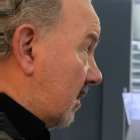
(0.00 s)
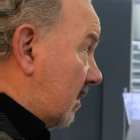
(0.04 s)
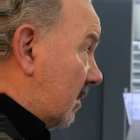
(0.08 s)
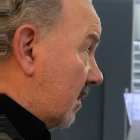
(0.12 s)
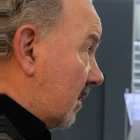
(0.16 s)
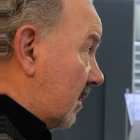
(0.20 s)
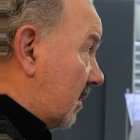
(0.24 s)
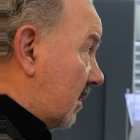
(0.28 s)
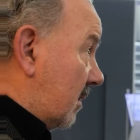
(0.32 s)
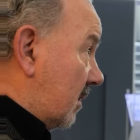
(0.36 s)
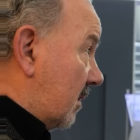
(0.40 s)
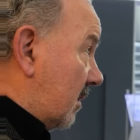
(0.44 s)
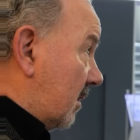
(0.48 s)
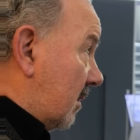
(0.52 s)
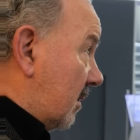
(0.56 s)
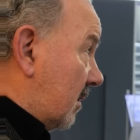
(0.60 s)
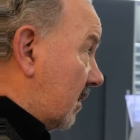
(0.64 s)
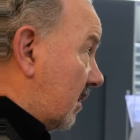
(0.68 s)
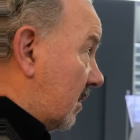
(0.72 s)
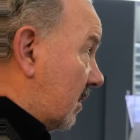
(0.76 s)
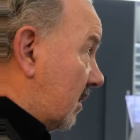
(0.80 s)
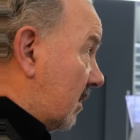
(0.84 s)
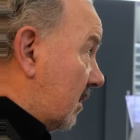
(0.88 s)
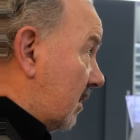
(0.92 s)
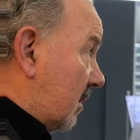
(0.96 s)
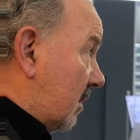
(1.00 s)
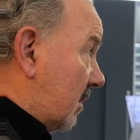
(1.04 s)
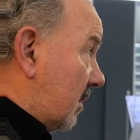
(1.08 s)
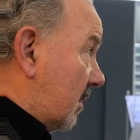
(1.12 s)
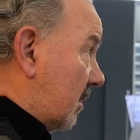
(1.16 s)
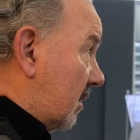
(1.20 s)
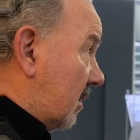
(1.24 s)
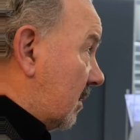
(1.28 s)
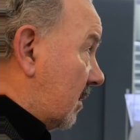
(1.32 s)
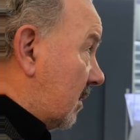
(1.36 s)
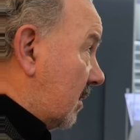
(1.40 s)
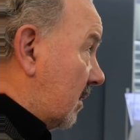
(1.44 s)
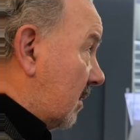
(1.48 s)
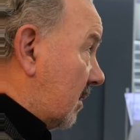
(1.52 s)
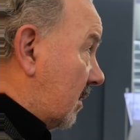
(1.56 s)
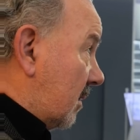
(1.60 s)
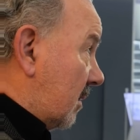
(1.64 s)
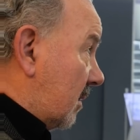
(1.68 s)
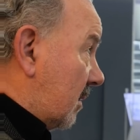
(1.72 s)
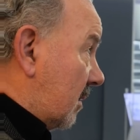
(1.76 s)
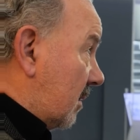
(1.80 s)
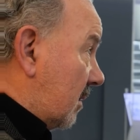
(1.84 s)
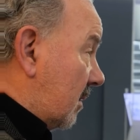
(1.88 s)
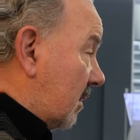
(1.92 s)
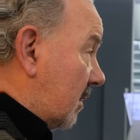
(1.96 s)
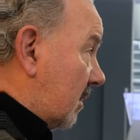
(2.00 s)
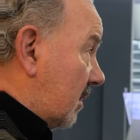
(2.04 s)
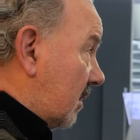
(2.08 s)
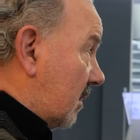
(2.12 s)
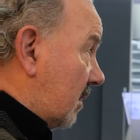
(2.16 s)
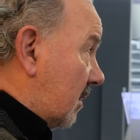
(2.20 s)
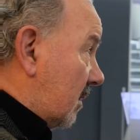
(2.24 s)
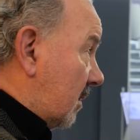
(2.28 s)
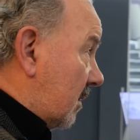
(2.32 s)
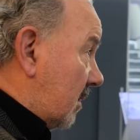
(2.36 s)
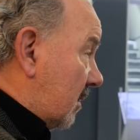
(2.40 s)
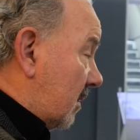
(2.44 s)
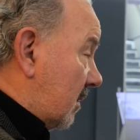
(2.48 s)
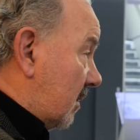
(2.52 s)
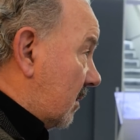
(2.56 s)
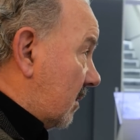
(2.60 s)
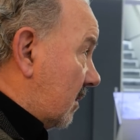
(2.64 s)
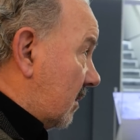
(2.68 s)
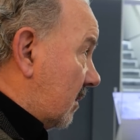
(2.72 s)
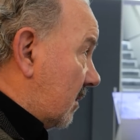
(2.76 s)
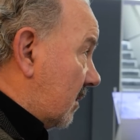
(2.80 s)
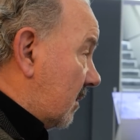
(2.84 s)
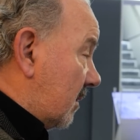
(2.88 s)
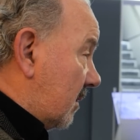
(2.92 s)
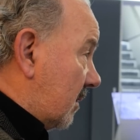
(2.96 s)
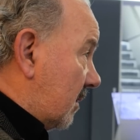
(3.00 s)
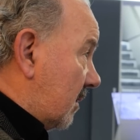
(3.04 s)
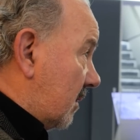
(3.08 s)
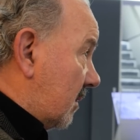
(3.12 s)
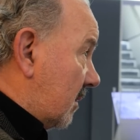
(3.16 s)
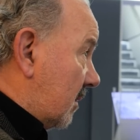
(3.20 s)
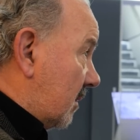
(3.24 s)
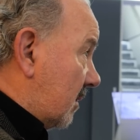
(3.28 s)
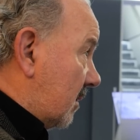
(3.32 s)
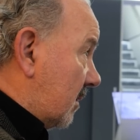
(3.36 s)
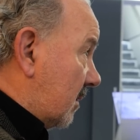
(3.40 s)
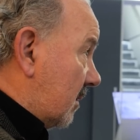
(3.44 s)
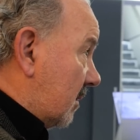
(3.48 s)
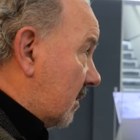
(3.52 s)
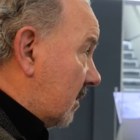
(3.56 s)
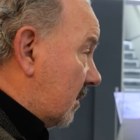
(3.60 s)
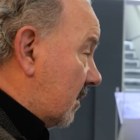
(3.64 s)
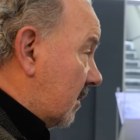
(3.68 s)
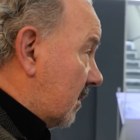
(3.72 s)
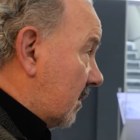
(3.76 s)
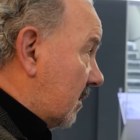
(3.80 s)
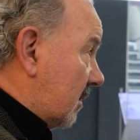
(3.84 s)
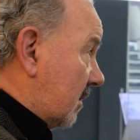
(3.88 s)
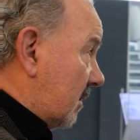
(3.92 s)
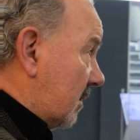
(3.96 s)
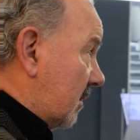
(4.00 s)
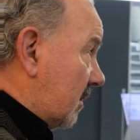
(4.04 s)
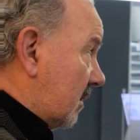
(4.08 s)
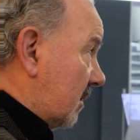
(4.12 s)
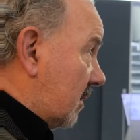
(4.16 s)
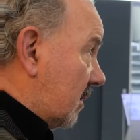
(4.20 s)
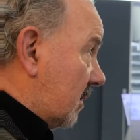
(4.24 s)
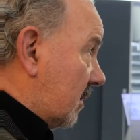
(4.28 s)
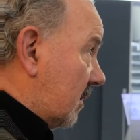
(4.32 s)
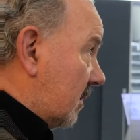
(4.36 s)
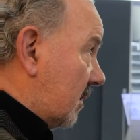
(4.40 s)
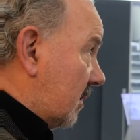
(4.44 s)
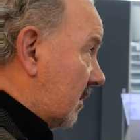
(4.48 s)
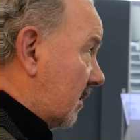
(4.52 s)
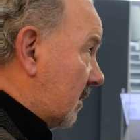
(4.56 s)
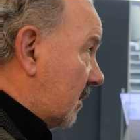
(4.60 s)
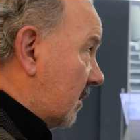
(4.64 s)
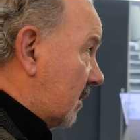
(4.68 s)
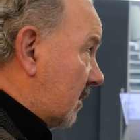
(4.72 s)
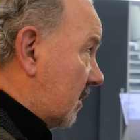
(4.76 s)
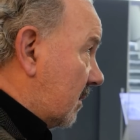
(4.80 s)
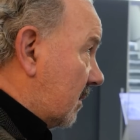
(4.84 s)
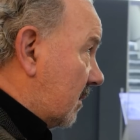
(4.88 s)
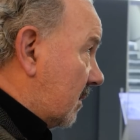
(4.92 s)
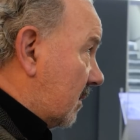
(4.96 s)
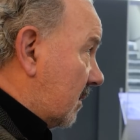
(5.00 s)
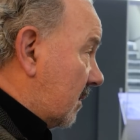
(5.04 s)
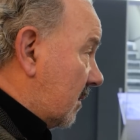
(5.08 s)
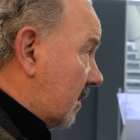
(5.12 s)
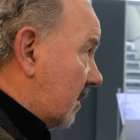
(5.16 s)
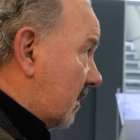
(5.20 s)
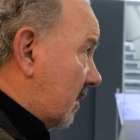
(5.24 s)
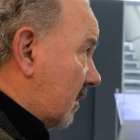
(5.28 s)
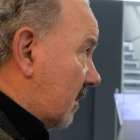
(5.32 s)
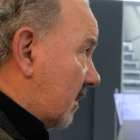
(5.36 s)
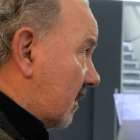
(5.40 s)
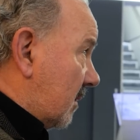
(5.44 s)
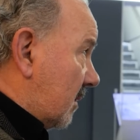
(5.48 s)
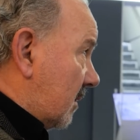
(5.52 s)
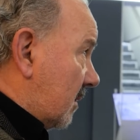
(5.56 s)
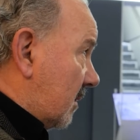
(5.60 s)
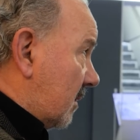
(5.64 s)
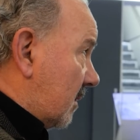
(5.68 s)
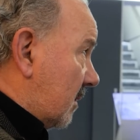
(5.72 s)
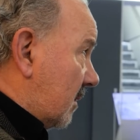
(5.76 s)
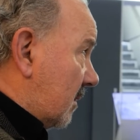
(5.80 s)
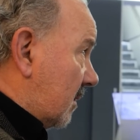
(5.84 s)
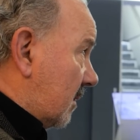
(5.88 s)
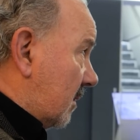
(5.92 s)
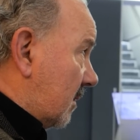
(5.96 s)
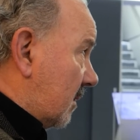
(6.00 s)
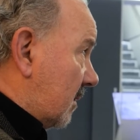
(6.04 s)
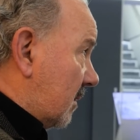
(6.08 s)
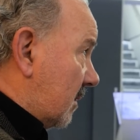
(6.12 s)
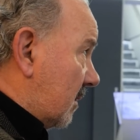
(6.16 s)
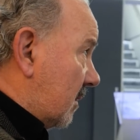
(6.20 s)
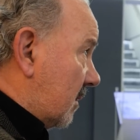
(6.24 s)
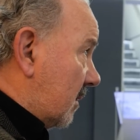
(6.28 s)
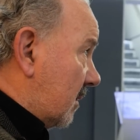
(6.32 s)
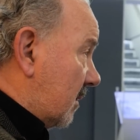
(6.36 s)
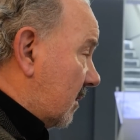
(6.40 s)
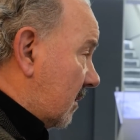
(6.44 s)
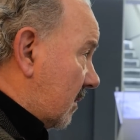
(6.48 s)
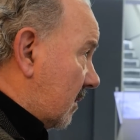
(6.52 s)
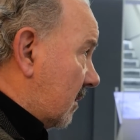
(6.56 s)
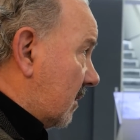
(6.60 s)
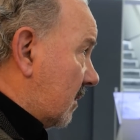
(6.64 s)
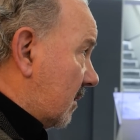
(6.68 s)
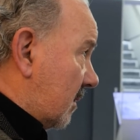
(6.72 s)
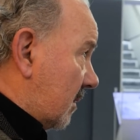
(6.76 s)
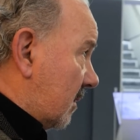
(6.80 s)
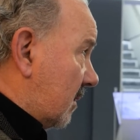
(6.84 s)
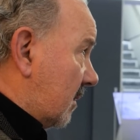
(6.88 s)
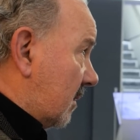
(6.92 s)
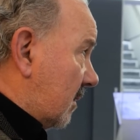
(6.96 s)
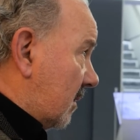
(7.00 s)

The person shown says nothing.